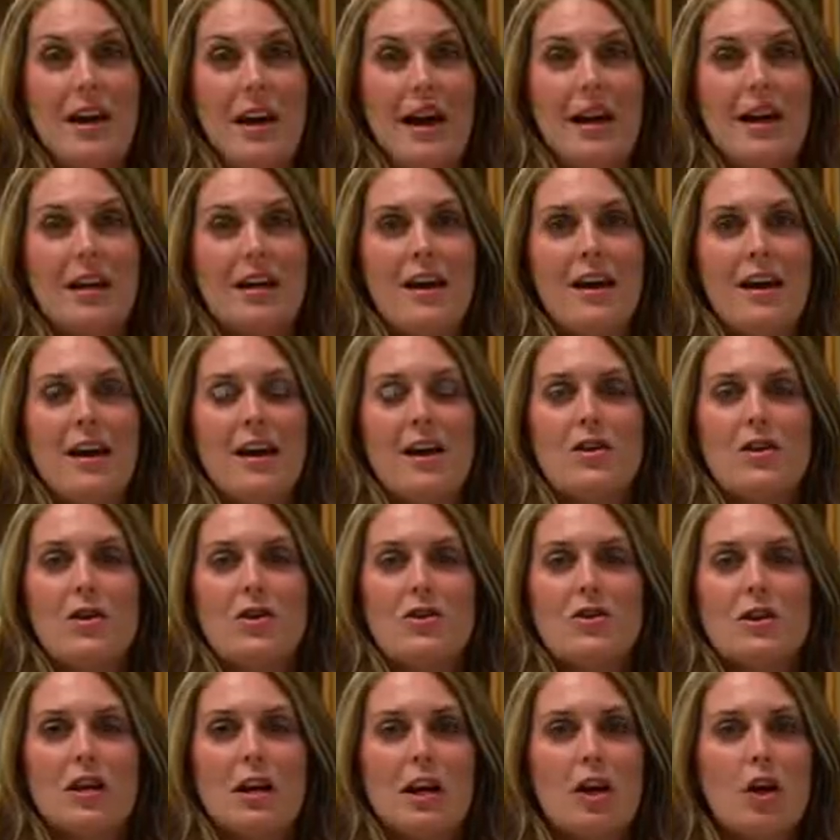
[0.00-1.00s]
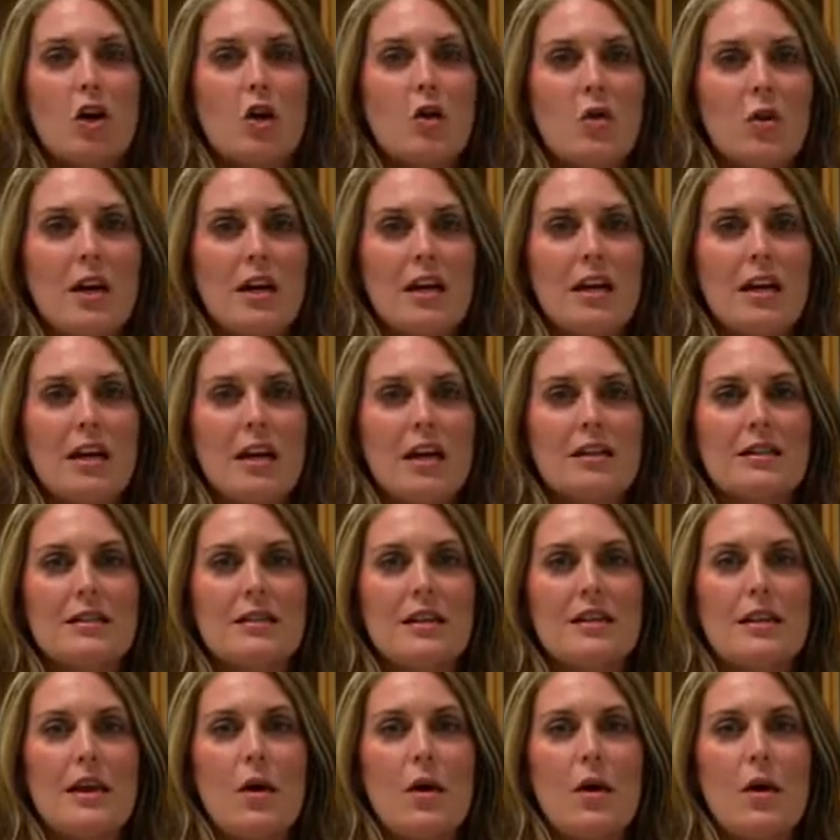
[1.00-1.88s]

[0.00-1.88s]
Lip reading: get, there's ingredients